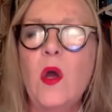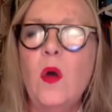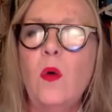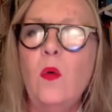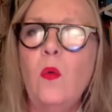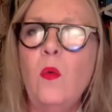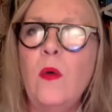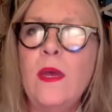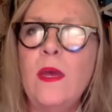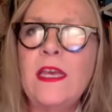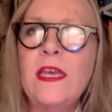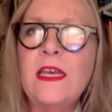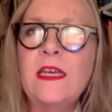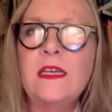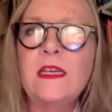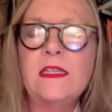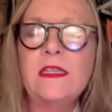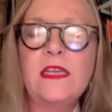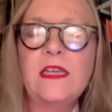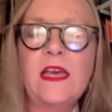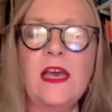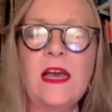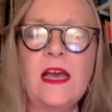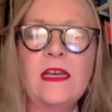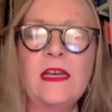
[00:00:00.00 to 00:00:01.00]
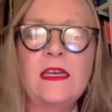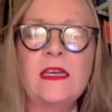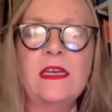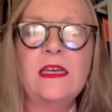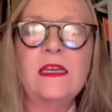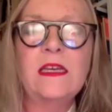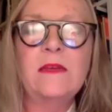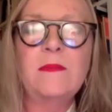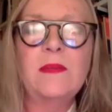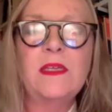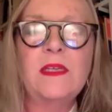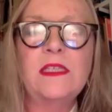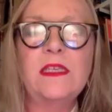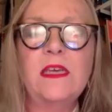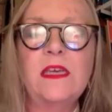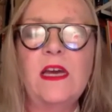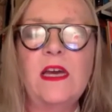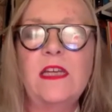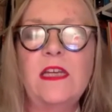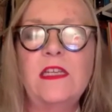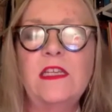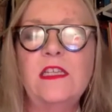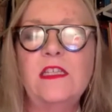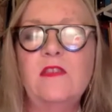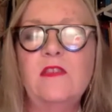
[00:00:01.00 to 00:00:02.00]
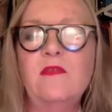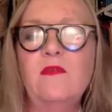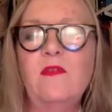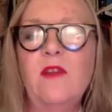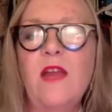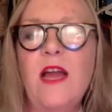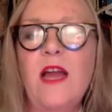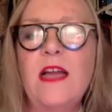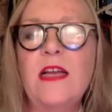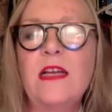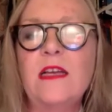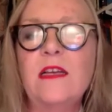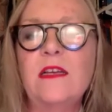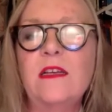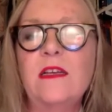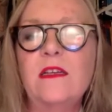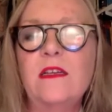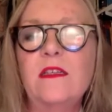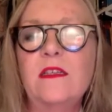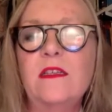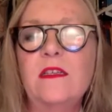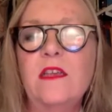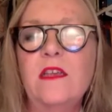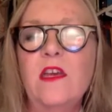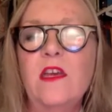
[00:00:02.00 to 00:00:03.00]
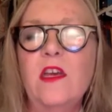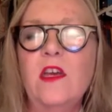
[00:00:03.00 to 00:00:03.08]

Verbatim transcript: wings hanging beside its flanks,